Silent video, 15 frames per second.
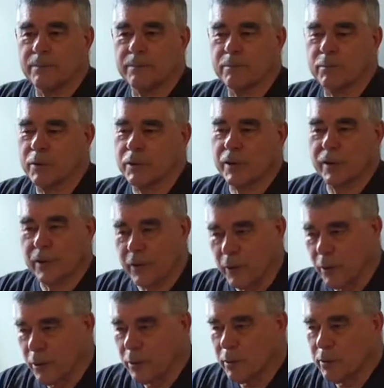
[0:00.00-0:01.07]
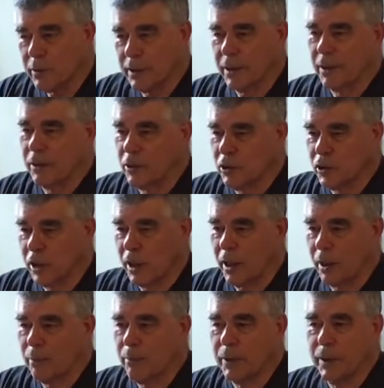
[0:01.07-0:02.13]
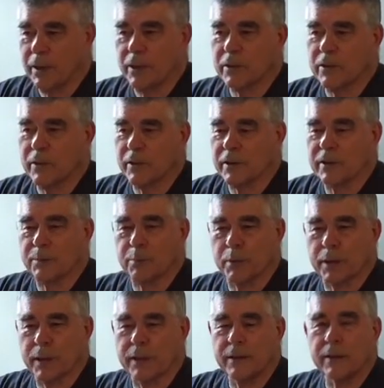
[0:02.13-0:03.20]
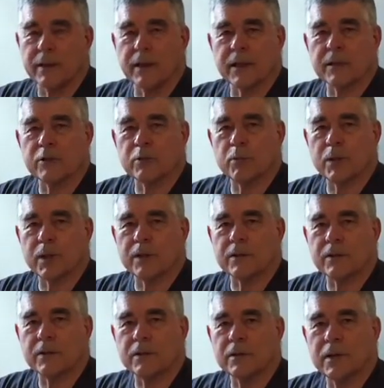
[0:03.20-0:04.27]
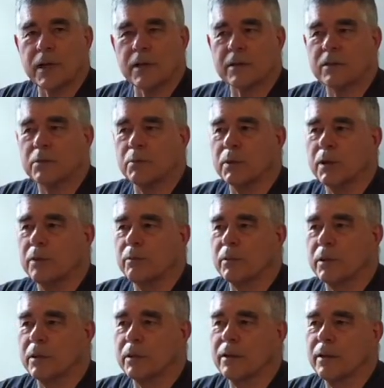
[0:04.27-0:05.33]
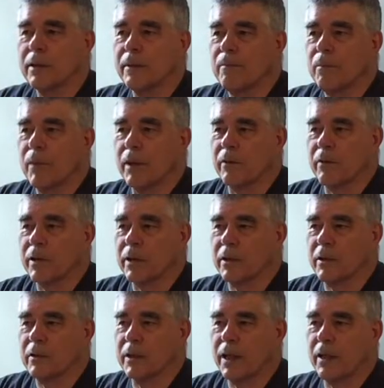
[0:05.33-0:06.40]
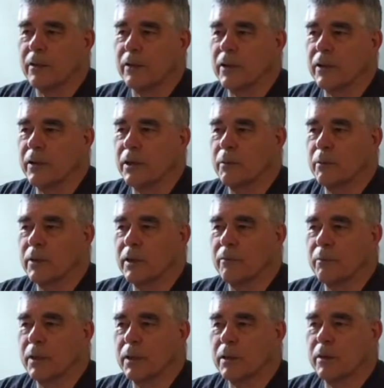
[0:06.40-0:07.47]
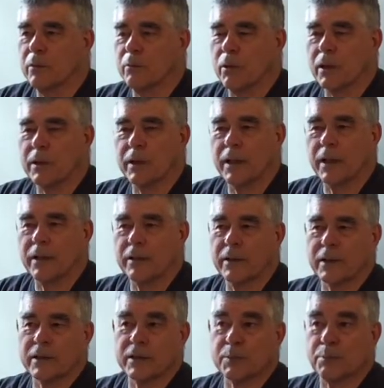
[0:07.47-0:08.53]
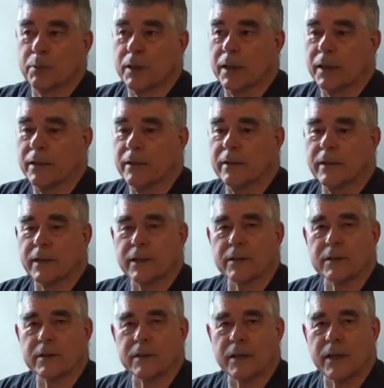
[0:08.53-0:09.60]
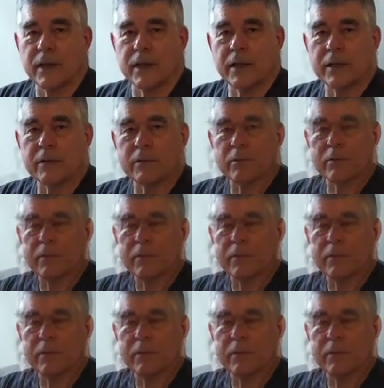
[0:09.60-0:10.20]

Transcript: was thorough, did a good job. He also explained things well to me. Whenever I go down there, he would give me a good rundown, explain things at the end.